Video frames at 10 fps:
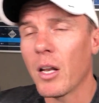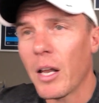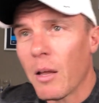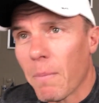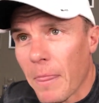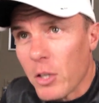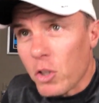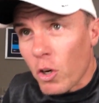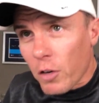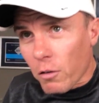Now,
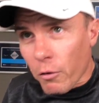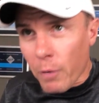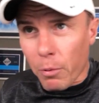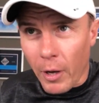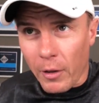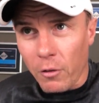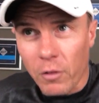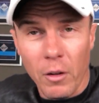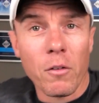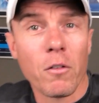Josh has very politely
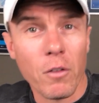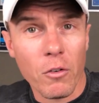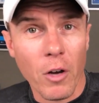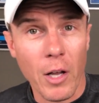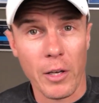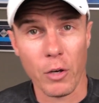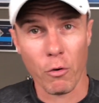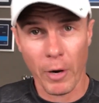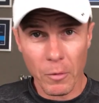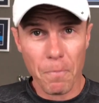said this is entirely
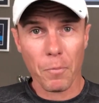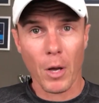incorrect.